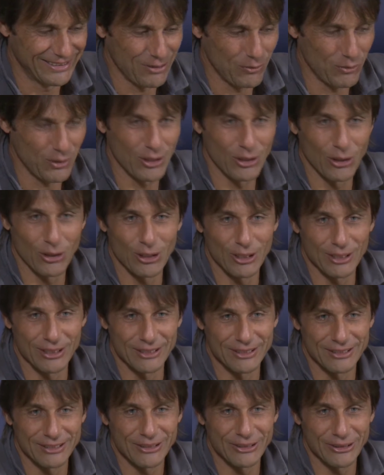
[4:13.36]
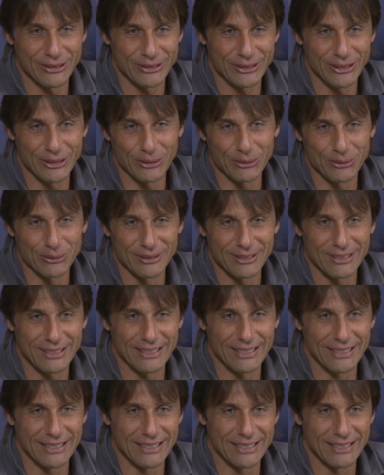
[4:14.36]
we all know
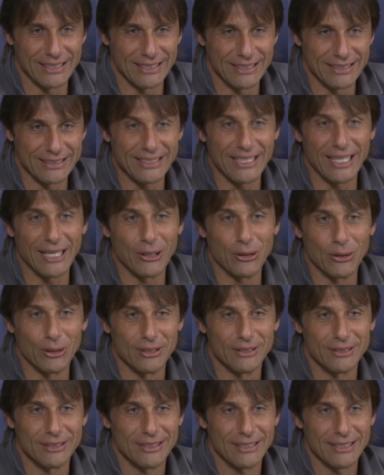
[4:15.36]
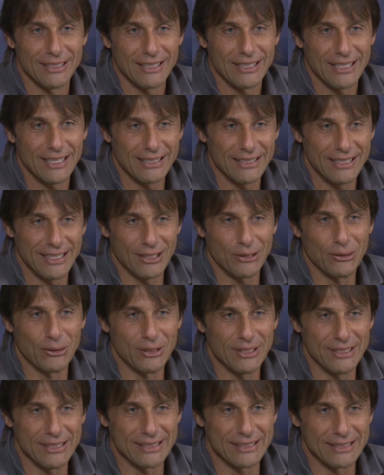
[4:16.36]
Diego. And Diego
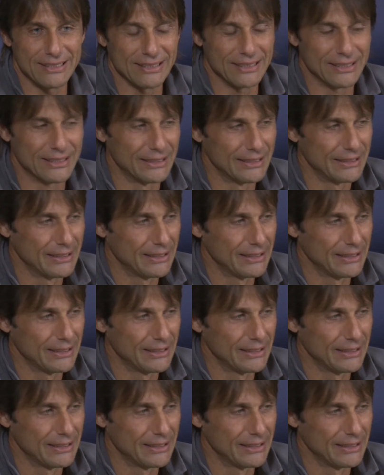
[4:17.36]
is a